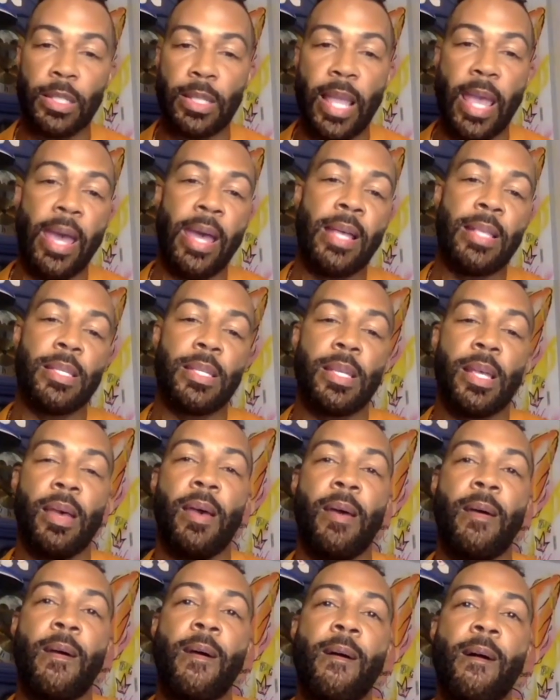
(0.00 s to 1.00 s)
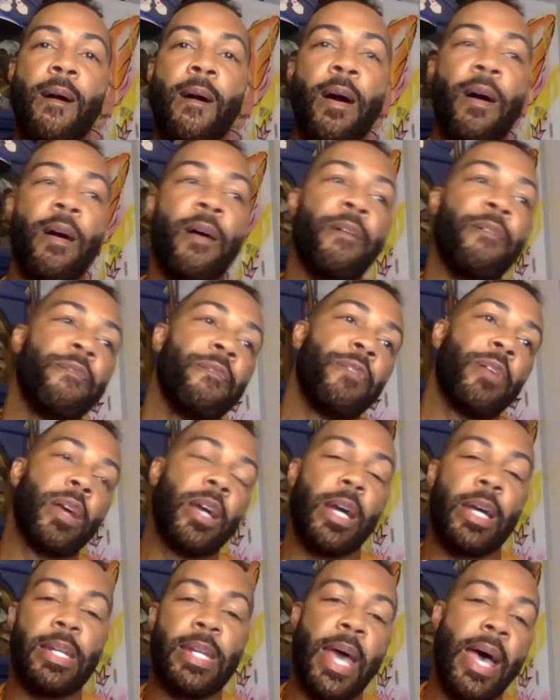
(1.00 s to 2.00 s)
stance of
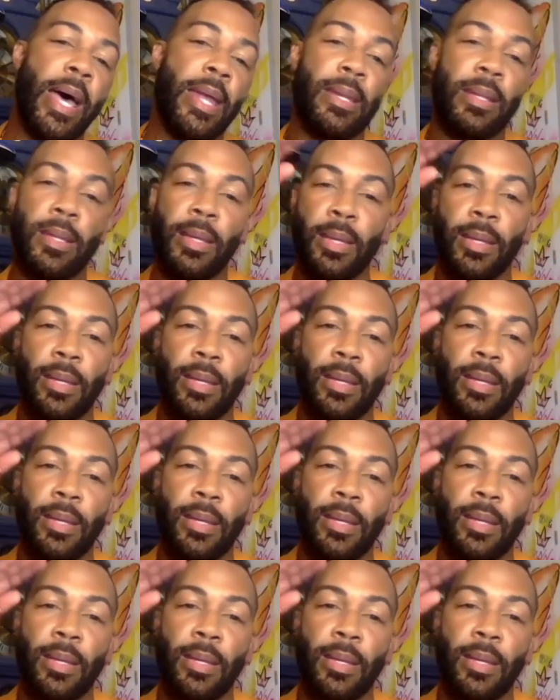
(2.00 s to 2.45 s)
cadet